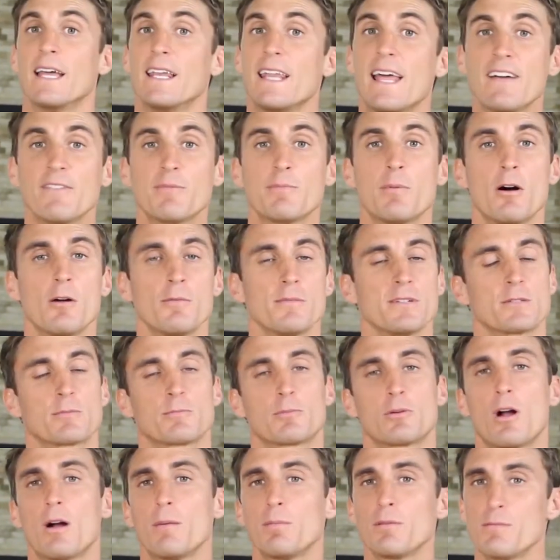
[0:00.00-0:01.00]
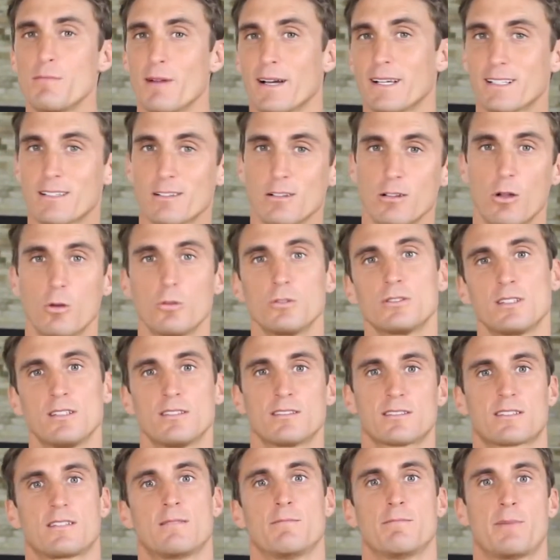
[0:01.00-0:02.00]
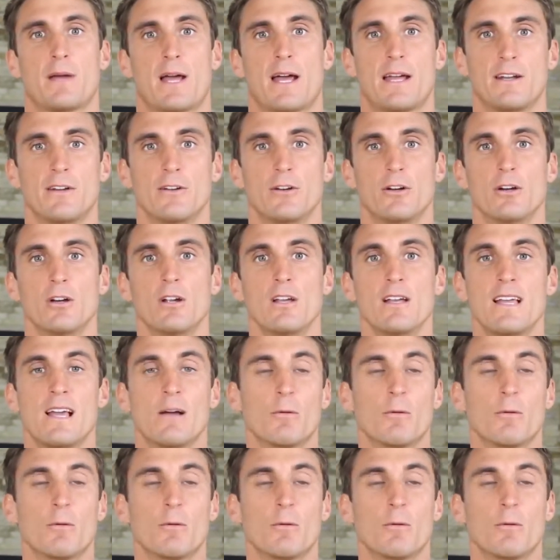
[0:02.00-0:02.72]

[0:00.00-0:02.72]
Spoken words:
And Fbomb is probably my closest competitor,